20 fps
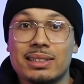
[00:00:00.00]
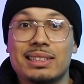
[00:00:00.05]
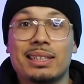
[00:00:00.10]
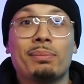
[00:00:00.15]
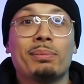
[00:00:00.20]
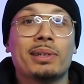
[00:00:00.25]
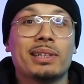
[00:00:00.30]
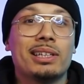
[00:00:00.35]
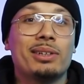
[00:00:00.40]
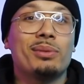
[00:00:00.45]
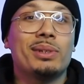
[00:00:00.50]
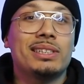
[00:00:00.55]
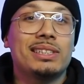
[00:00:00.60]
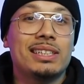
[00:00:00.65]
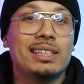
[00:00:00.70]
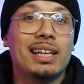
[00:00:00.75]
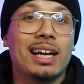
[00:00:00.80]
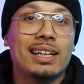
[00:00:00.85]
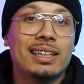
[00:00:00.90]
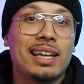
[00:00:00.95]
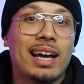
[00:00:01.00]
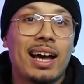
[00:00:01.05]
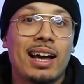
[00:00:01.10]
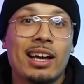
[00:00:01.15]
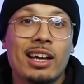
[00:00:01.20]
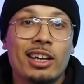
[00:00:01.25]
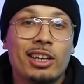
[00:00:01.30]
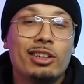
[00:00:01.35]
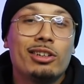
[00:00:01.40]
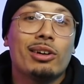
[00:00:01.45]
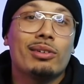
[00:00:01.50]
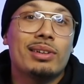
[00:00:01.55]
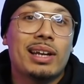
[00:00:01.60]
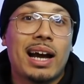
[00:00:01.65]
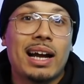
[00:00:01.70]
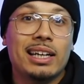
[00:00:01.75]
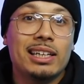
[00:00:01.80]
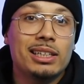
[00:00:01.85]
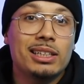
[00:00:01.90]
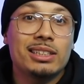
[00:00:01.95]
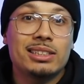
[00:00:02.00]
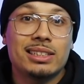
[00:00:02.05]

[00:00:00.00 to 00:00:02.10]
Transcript: Typically we see like that, you know, 90